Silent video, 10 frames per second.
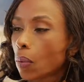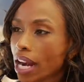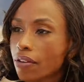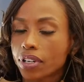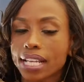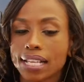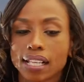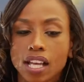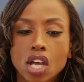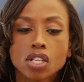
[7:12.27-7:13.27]
whatever it is.
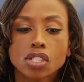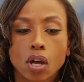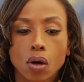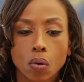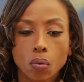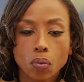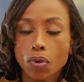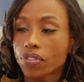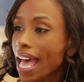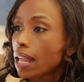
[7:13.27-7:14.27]
So
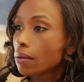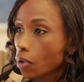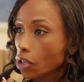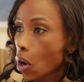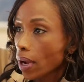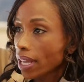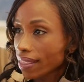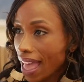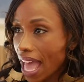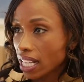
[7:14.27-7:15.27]
with knowing
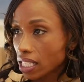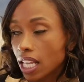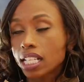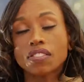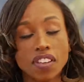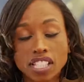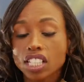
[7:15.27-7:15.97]
that, it's physically